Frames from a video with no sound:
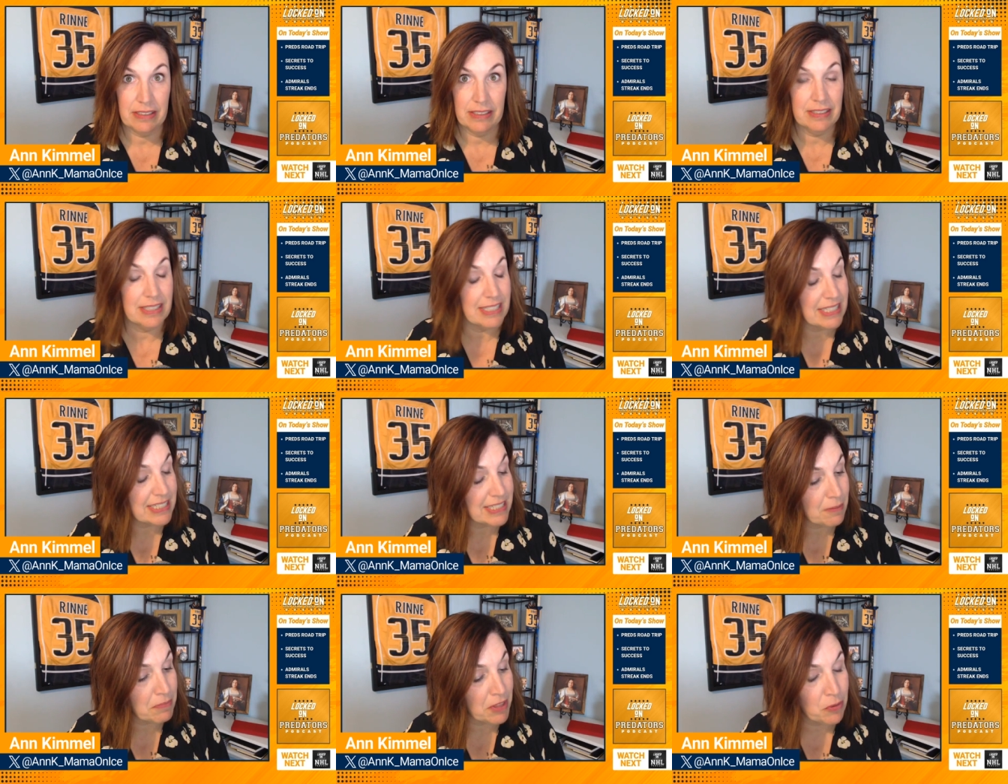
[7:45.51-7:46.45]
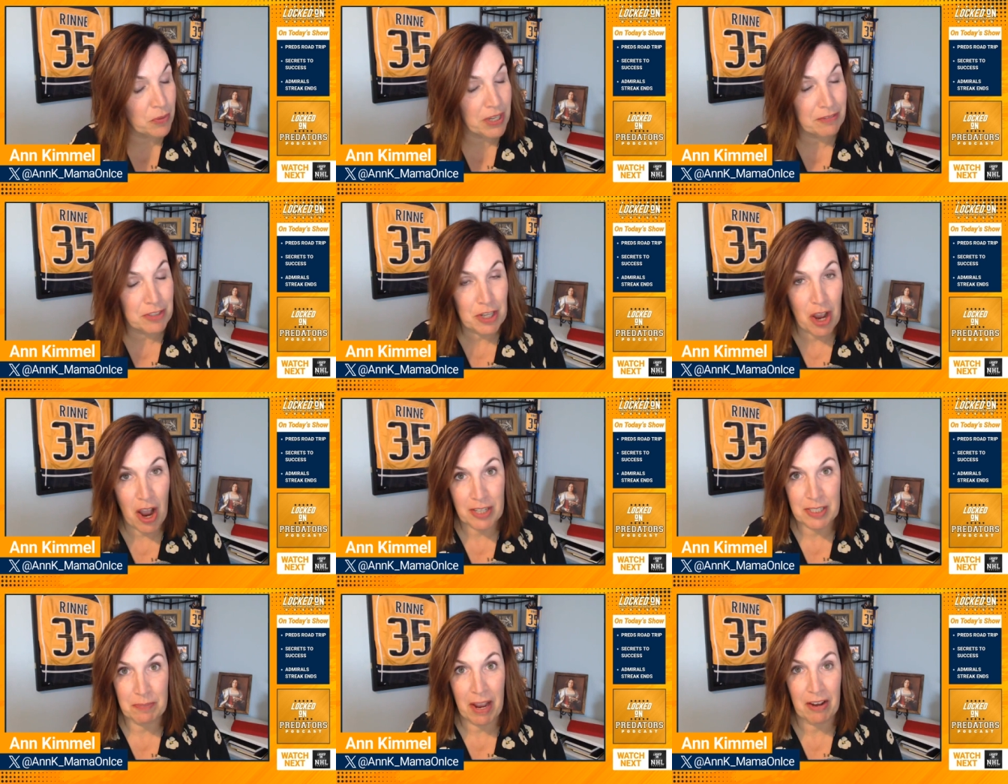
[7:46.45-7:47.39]
And this is something we have talked
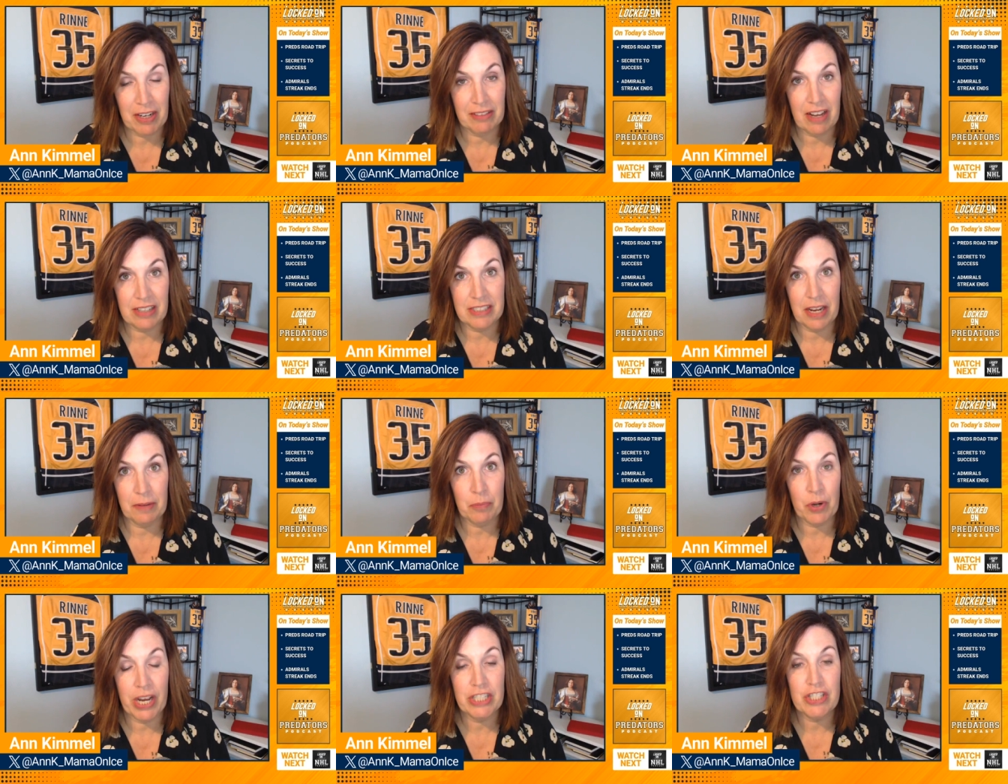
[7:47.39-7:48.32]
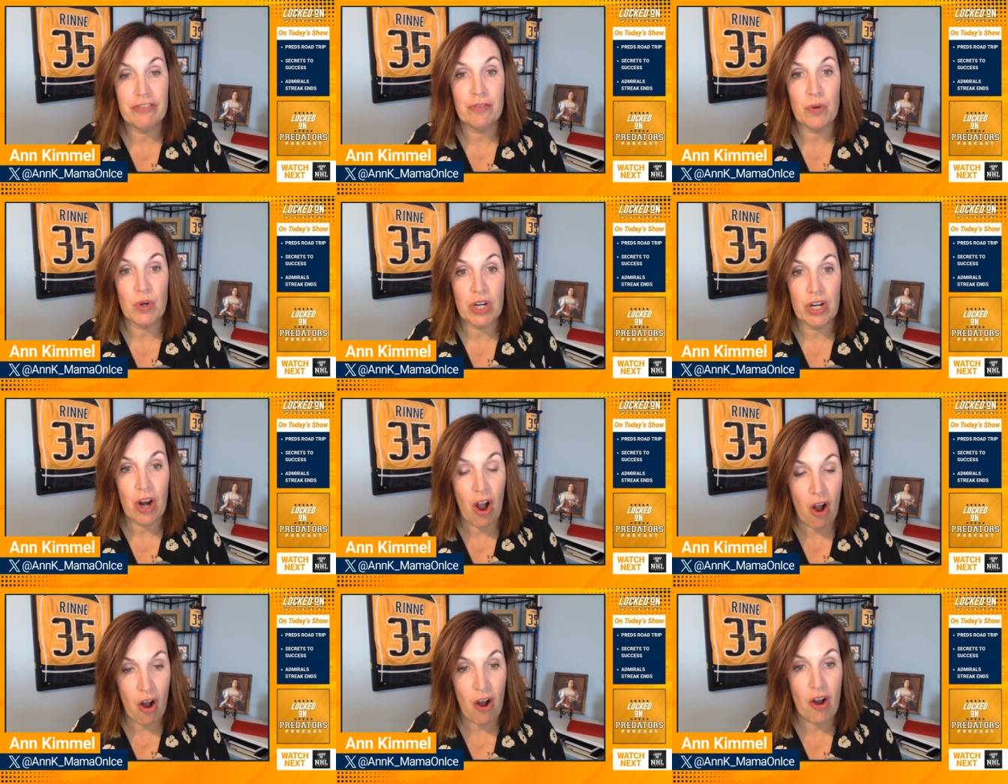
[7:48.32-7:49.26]
about at Locked On Preds for
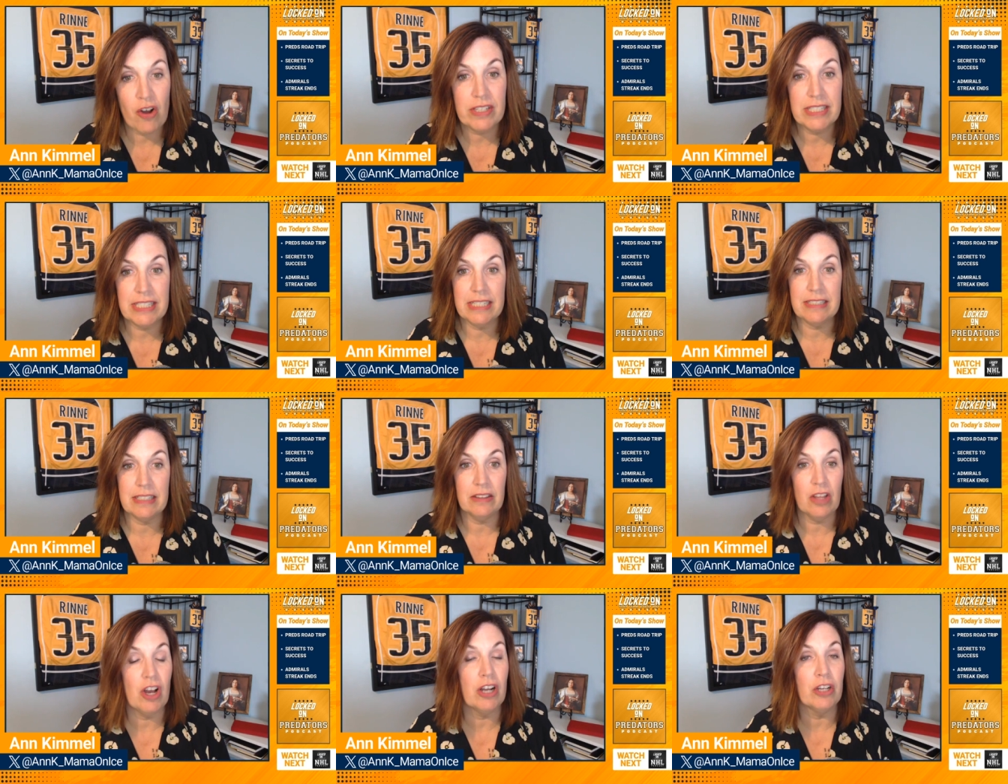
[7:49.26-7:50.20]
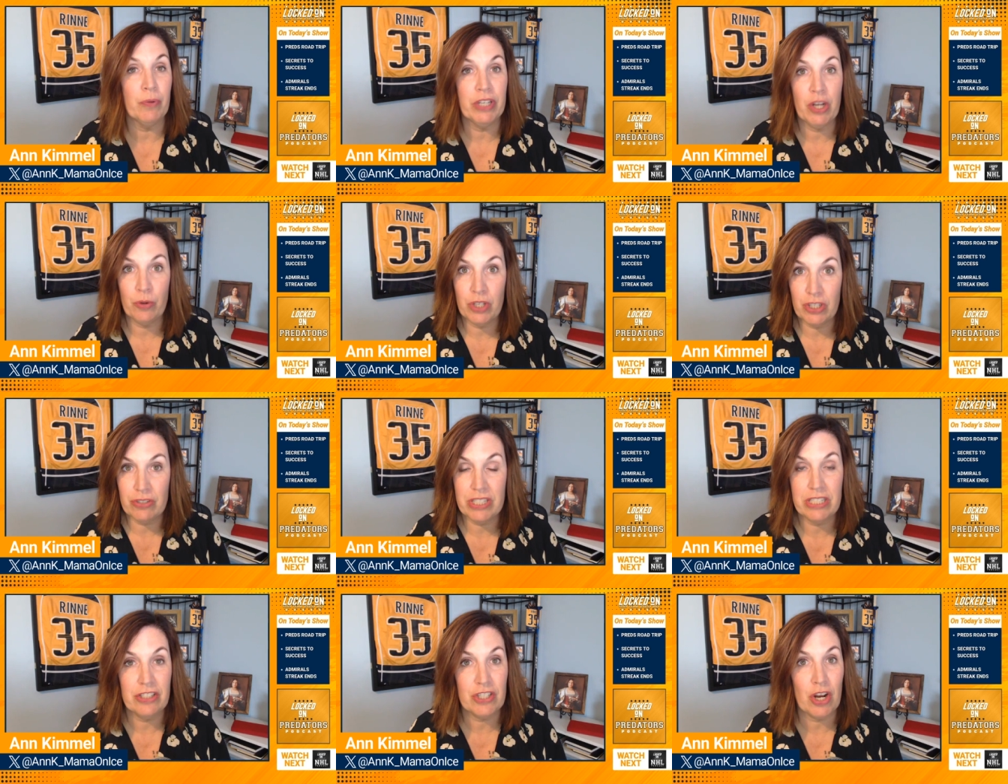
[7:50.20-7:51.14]
all season long. We know
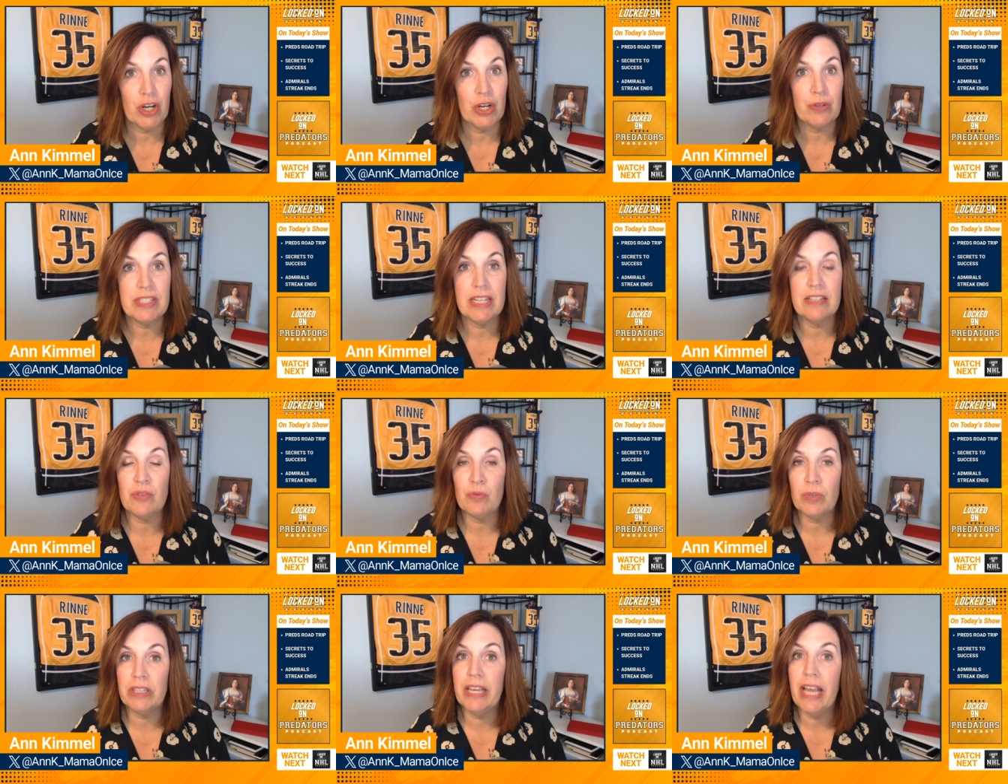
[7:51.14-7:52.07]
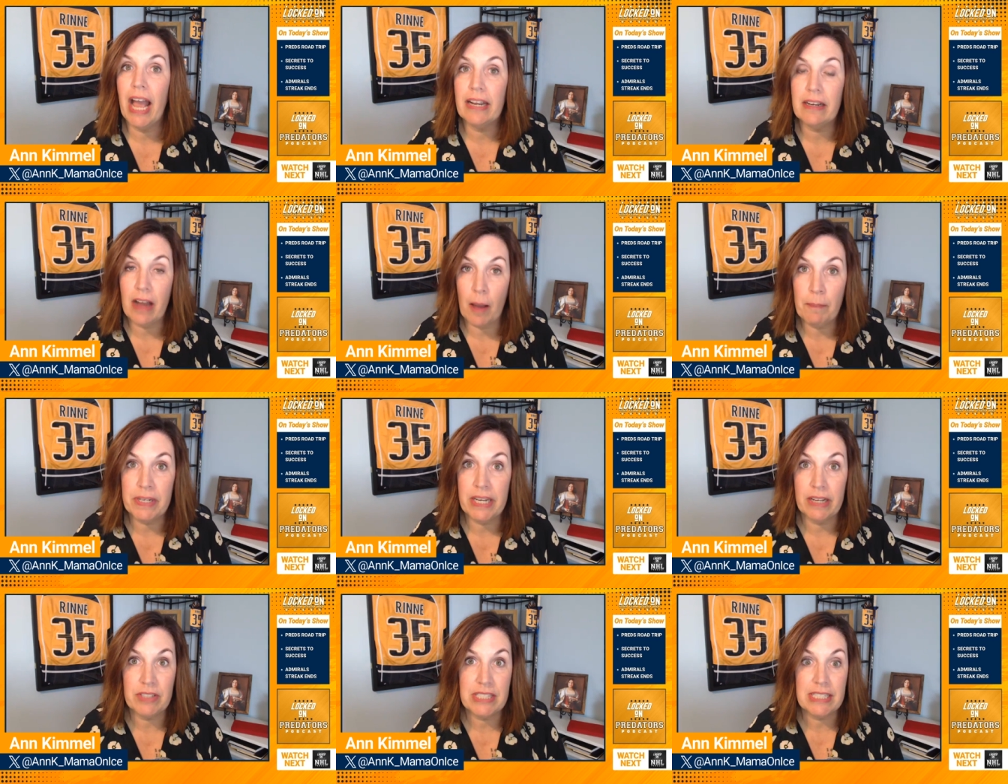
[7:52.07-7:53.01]
Juuse Saros has really had an up and
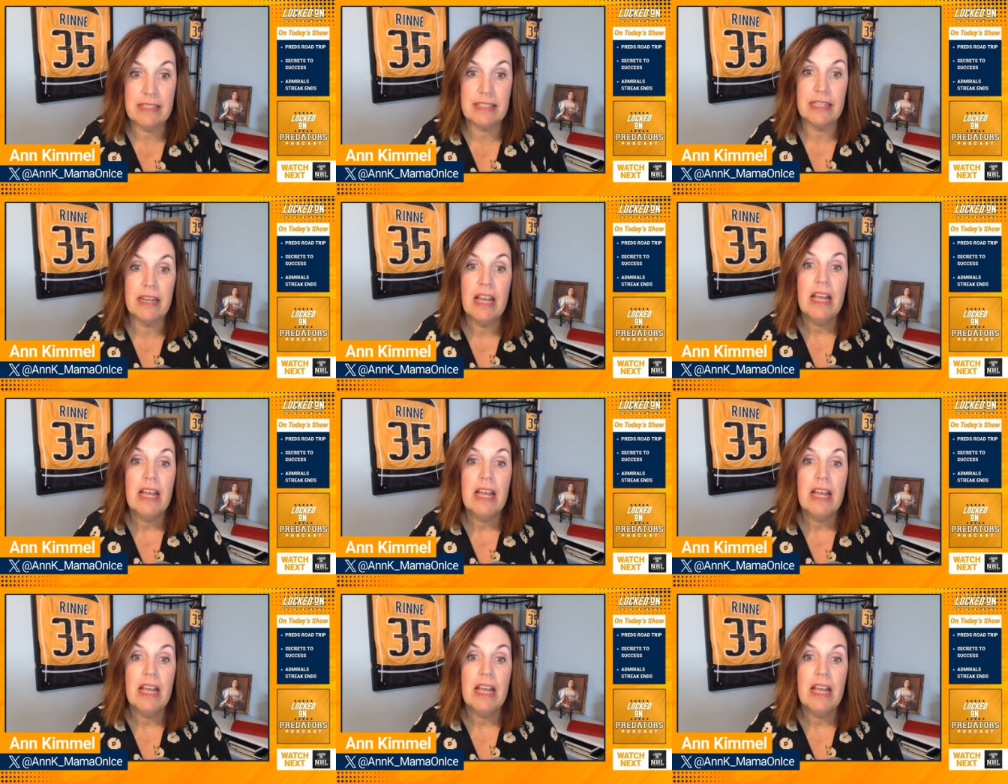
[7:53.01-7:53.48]
down season.